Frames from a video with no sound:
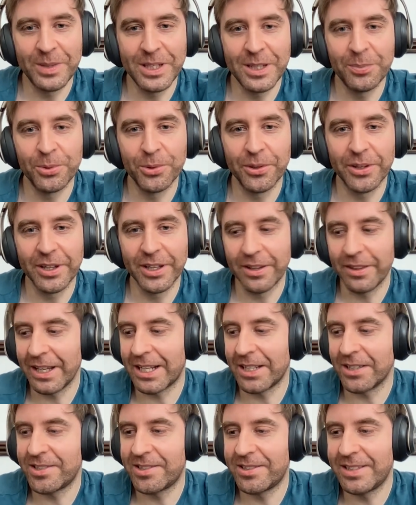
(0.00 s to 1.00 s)
to show people
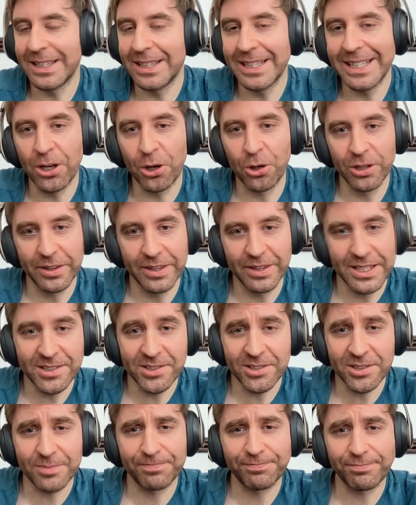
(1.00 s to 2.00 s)
that they can still eat
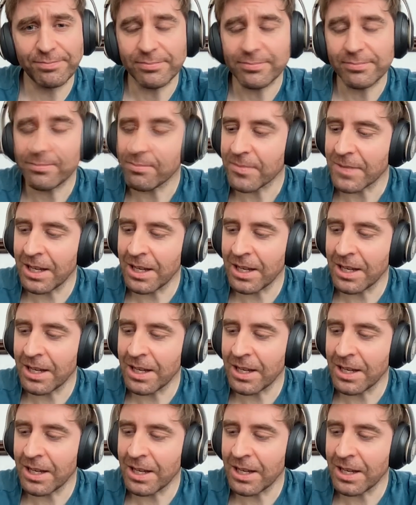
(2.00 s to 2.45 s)
all of these.